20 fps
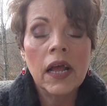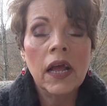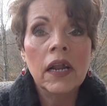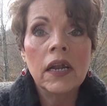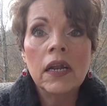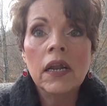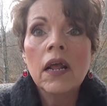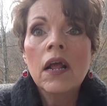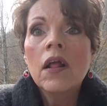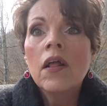
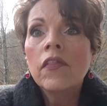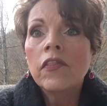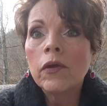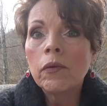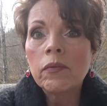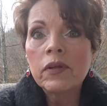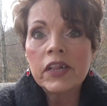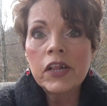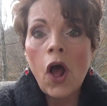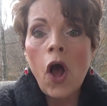And
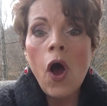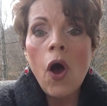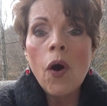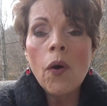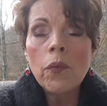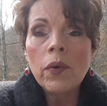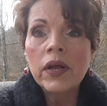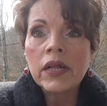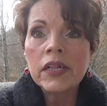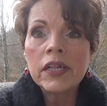there was
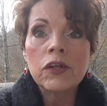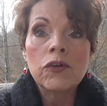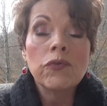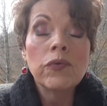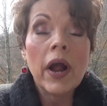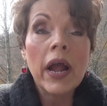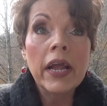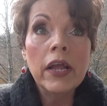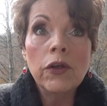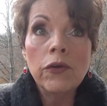always
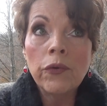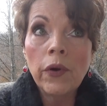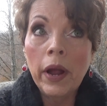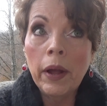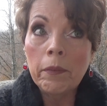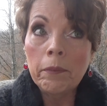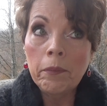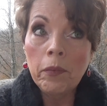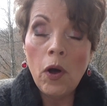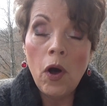
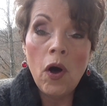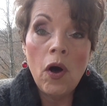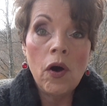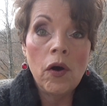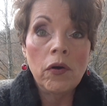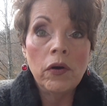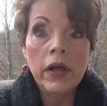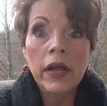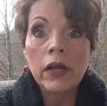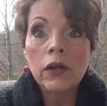
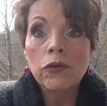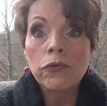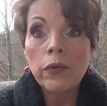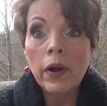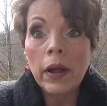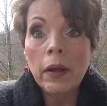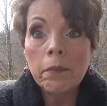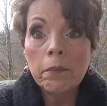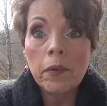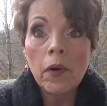great-grandpa and
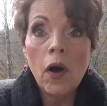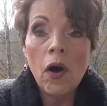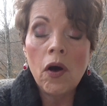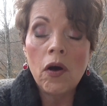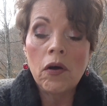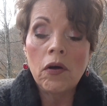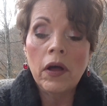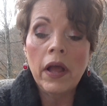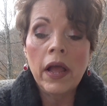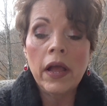
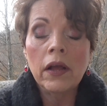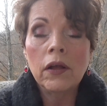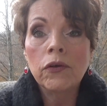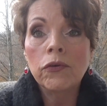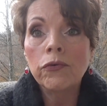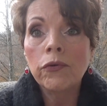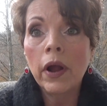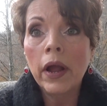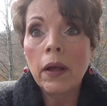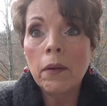grandpa
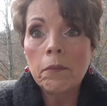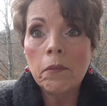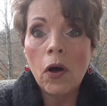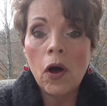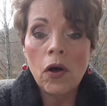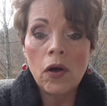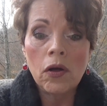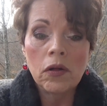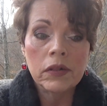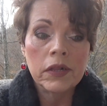and
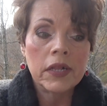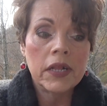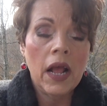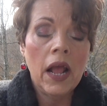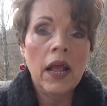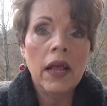grandmas